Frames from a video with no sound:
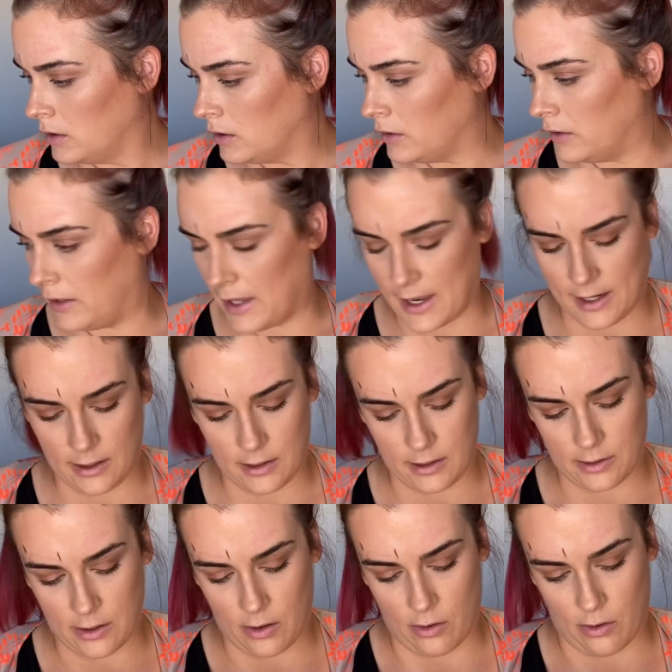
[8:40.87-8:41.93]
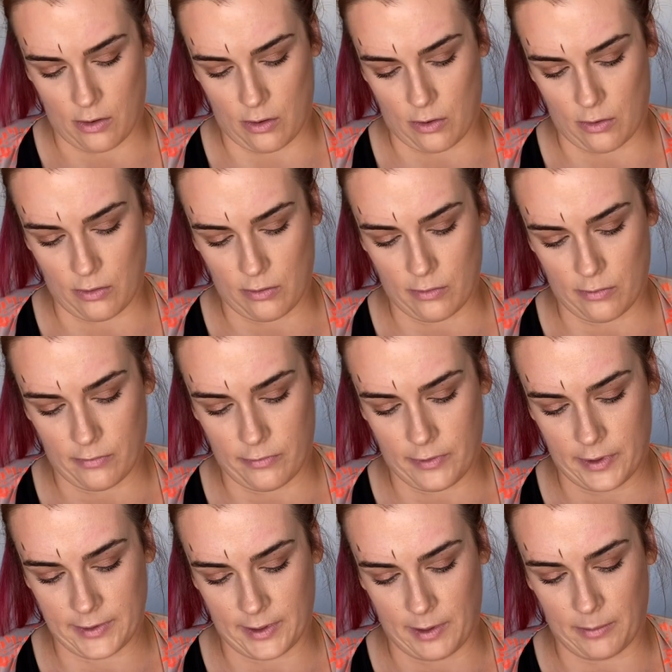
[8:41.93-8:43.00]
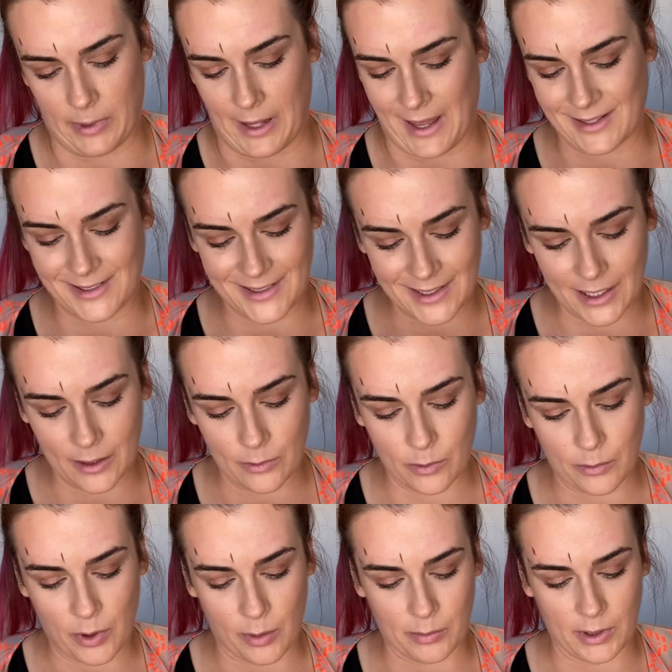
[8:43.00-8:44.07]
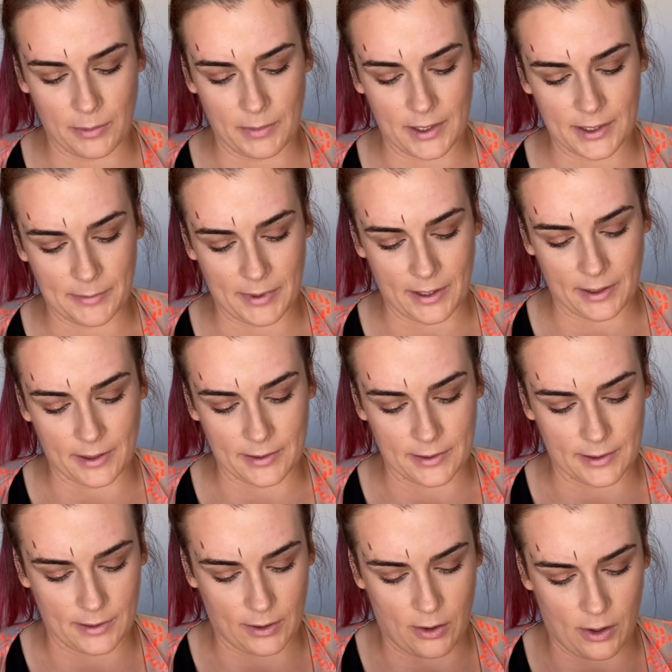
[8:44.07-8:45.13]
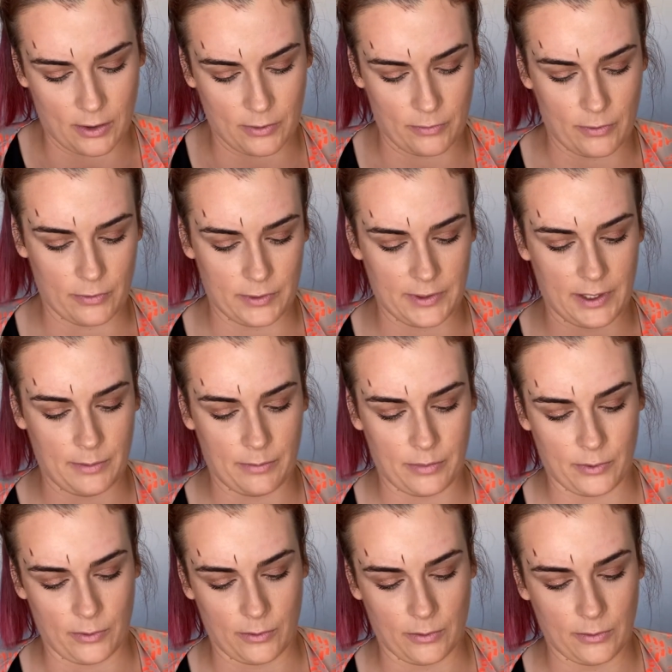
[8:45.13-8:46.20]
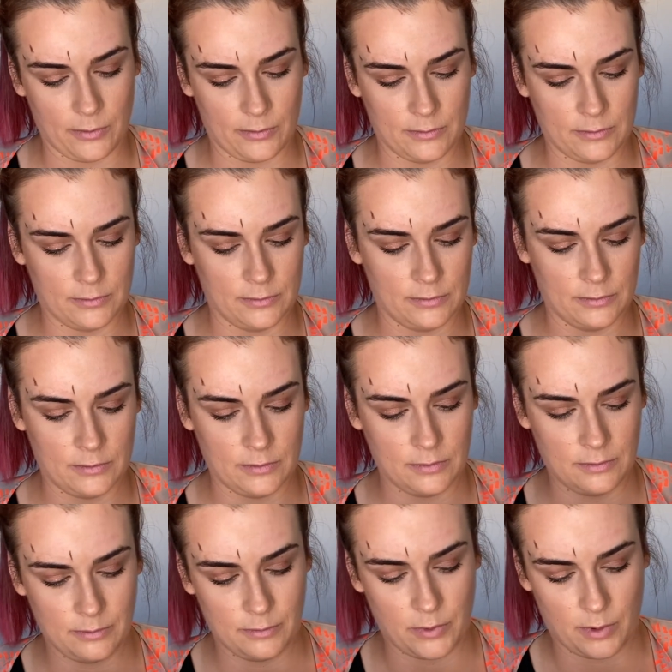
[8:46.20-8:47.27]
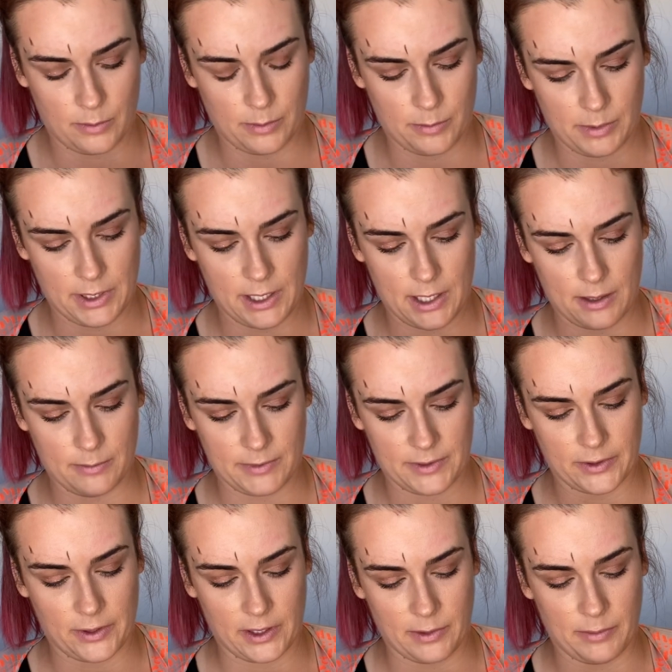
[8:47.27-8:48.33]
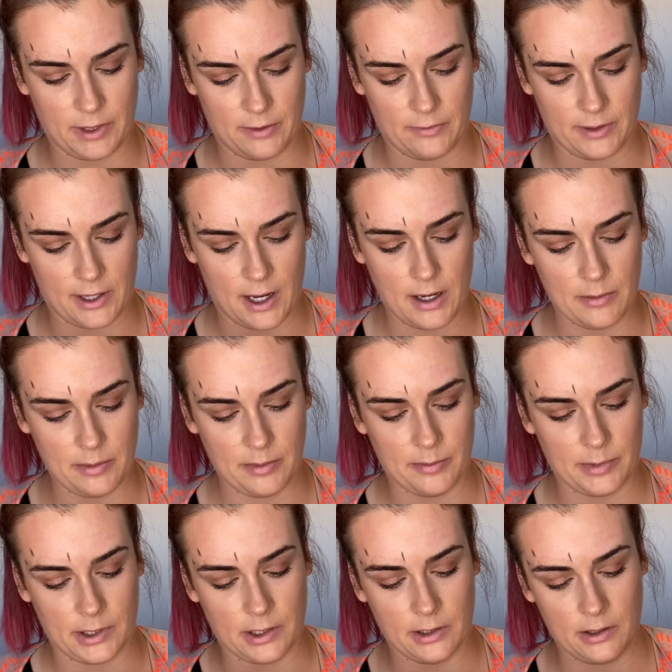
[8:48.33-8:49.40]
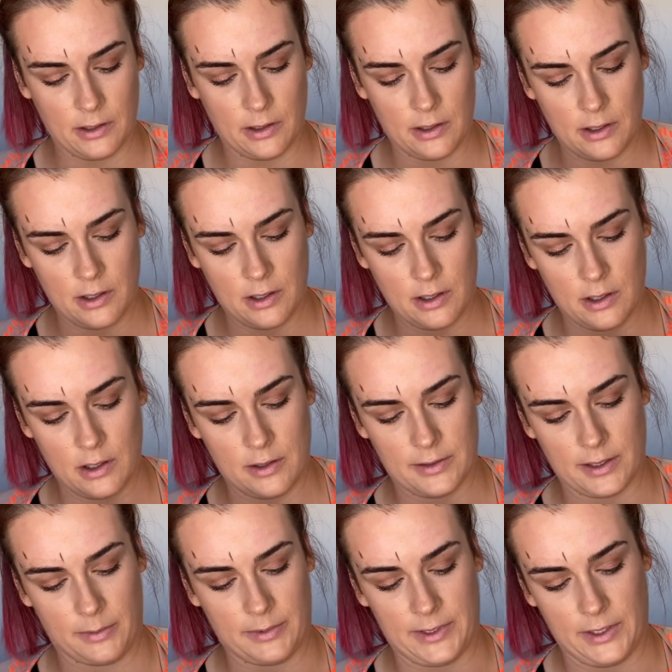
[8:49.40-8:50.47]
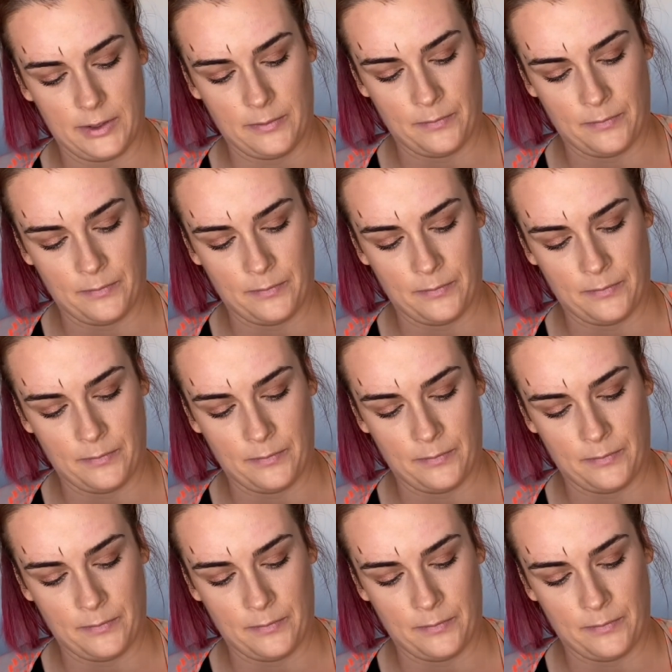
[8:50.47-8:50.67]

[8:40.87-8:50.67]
the end of something plastic, it would probably mix better because the cotton tip will probably soak a bit of it up, but it's up to you.